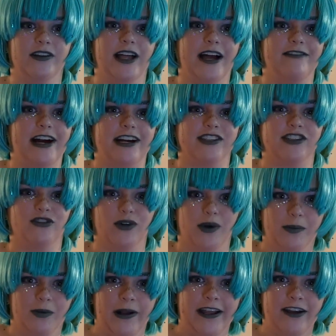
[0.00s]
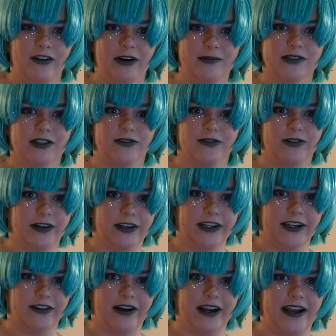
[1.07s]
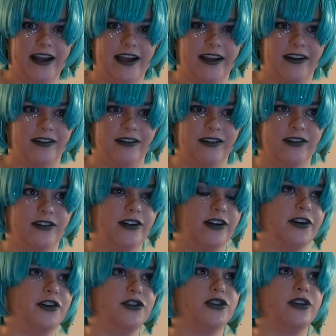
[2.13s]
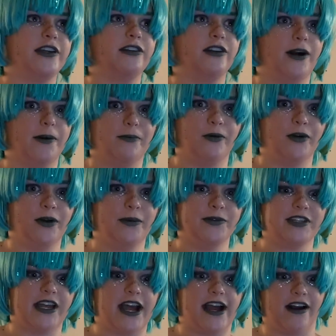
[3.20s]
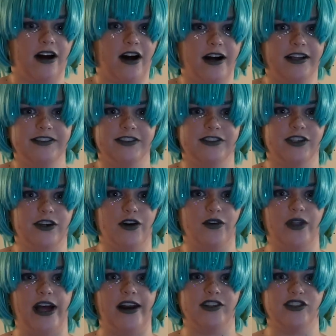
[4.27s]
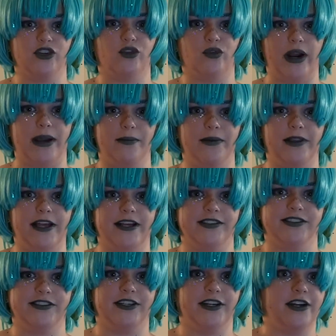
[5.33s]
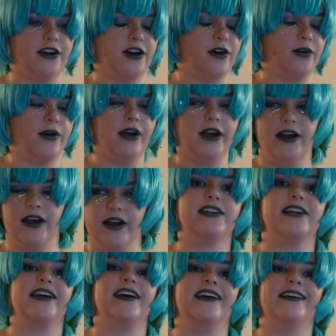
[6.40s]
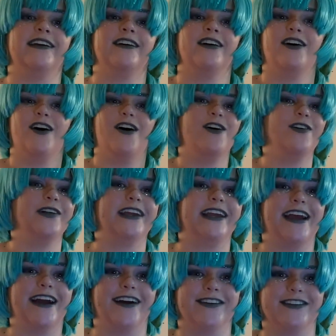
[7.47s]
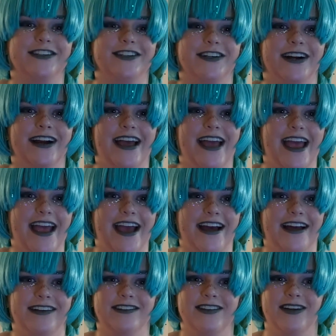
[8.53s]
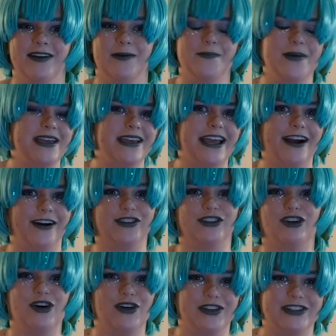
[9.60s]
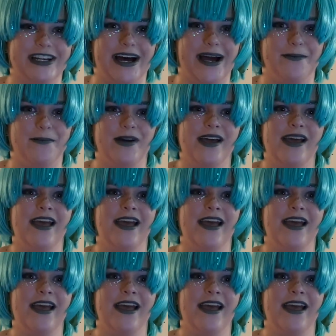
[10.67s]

live action role-playing groups are really great, and they're usually LARP rooms at cons, so that is a great place to to get all in character and be in character all the time.